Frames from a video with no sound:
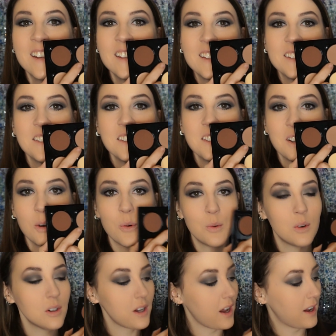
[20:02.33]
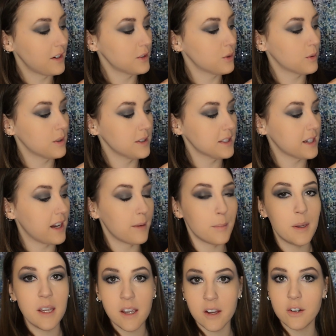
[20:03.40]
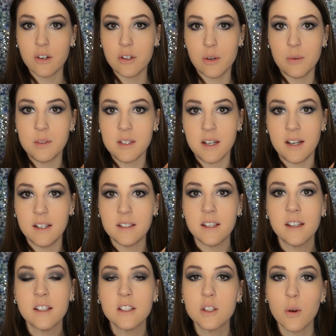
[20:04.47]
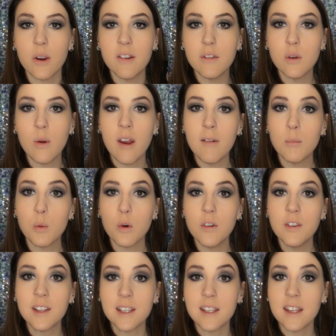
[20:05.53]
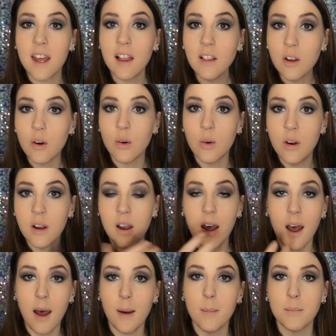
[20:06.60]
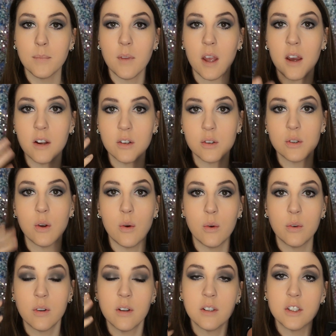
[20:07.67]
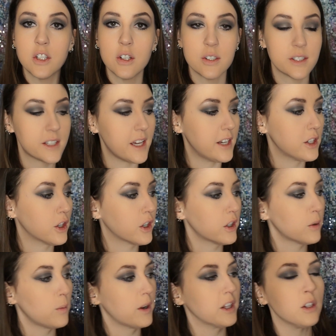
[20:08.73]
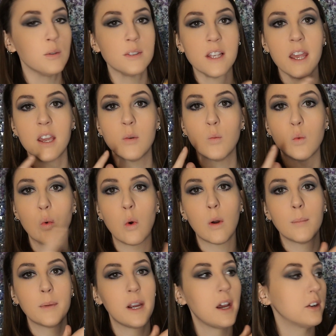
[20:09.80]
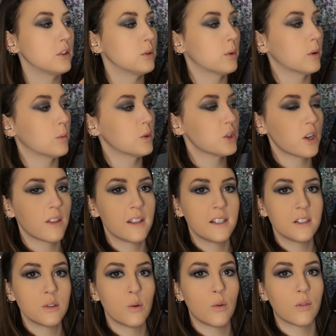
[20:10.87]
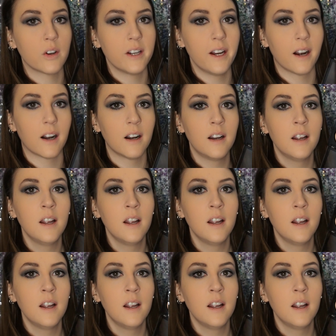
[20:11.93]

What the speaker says: This is a Kohl contour. It's got pink undertones in it. So if you have more of a yellow undertone to your skin, you're gonna wanna use a warm contour, which are these two over here.